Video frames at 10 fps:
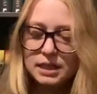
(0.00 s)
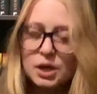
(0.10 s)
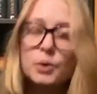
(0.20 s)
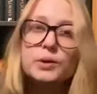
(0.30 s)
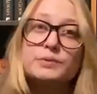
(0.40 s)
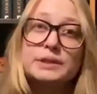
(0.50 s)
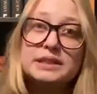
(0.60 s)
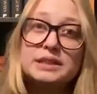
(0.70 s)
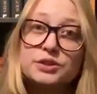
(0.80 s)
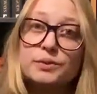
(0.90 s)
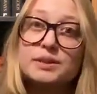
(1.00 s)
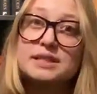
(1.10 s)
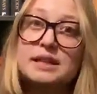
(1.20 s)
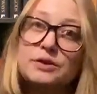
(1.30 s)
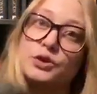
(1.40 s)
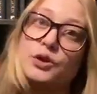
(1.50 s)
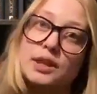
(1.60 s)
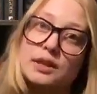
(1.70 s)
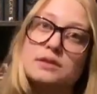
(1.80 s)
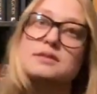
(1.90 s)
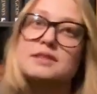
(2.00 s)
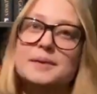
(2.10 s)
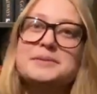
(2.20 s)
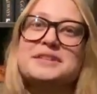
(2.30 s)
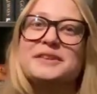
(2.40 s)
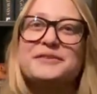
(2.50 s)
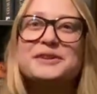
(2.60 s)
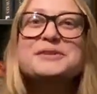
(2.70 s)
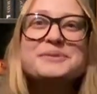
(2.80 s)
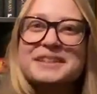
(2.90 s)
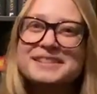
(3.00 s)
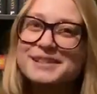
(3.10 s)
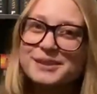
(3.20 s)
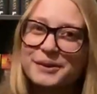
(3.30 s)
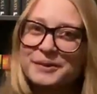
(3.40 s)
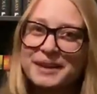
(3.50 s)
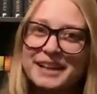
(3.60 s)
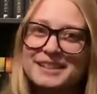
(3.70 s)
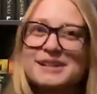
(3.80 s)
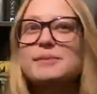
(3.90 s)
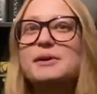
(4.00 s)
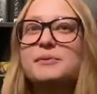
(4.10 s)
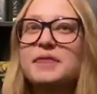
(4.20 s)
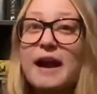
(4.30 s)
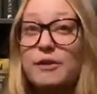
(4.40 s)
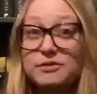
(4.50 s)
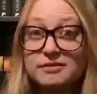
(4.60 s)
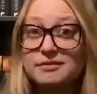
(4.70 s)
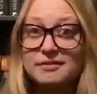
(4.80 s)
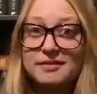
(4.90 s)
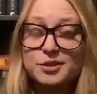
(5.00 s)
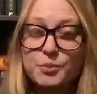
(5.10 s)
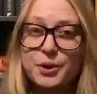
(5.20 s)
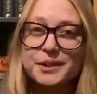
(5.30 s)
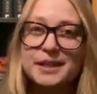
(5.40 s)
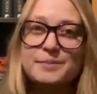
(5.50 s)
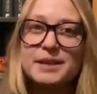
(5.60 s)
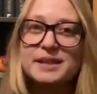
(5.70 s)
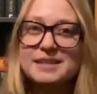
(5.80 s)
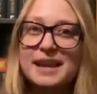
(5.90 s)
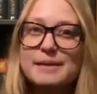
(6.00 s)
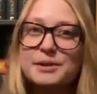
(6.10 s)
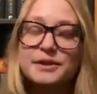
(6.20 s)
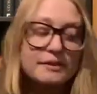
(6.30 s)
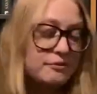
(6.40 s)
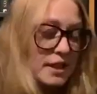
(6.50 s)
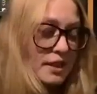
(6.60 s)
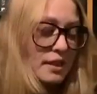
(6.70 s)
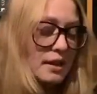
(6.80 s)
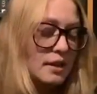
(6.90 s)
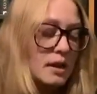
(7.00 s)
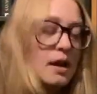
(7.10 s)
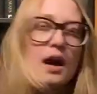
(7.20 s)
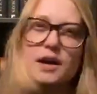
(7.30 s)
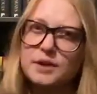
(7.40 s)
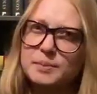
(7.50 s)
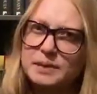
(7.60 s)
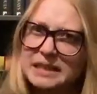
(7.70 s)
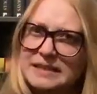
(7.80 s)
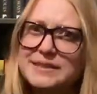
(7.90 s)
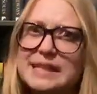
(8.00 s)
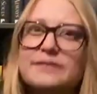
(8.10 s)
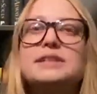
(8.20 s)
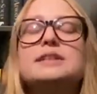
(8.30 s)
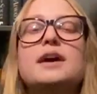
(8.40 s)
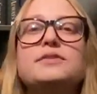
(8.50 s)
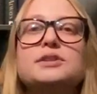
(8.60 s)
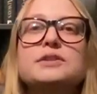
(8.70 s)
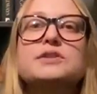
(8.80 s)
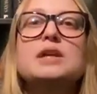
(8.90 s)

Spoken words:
what I really need to do is sit down and look at the synopsis of the first one, because I don't know what I can talk about without spoiling, because I am on the 5th of, I believe, 7 novels.